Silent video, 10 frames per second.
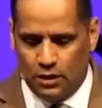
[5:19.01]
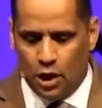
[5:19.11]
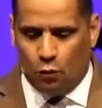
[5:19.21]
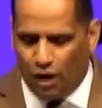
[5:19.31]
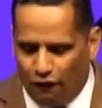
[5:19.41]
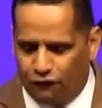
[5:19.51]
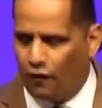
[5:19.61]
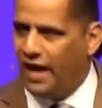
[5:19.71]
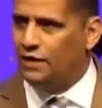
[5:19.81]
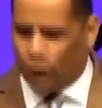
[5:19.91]
We're
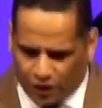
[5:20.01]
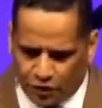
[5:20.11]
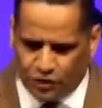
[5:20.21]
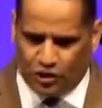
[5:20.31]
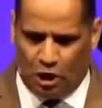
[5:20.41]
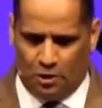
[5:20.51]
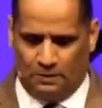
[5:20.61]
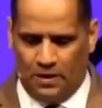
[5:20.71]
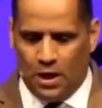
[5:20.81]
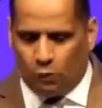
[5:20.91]
afraid, we're concerned,
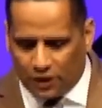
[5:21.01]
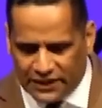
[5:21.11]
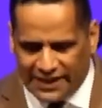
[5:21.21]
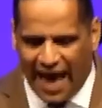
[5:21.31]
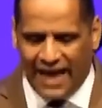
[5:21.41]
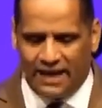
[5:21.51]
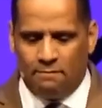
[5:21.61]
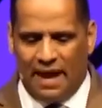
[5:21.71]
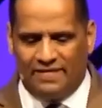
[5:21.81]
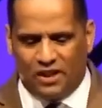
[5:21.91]
we're saddened
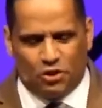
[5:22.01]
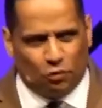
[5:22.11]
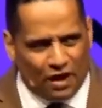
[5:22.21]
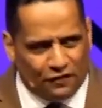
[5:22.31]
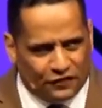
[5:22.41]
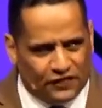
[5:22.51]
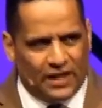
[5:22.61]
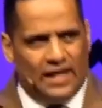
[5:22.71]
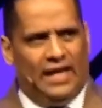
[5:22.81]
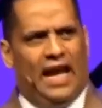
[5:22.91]
by the drift
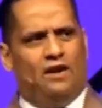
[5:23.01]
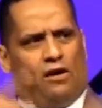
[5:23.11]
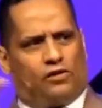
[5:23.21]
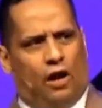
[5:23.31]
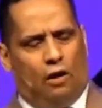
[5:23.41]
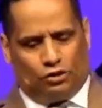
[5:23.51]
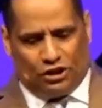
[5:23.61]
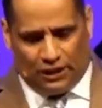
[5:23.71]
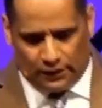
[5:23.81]
in our culture.